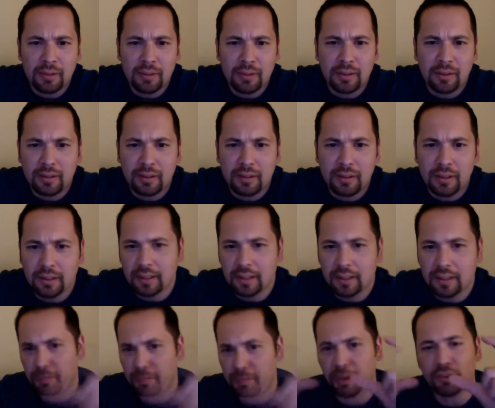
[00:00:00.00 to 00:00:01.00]
and
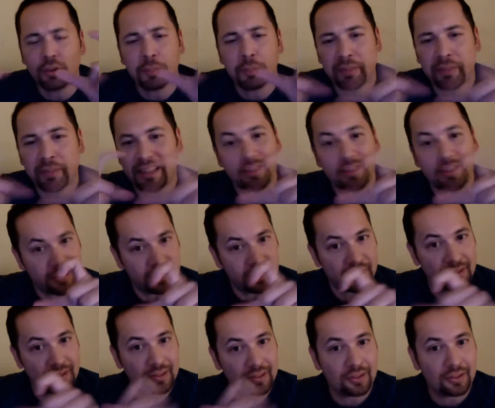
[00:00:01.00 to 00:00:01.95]
it's puzzle pieces,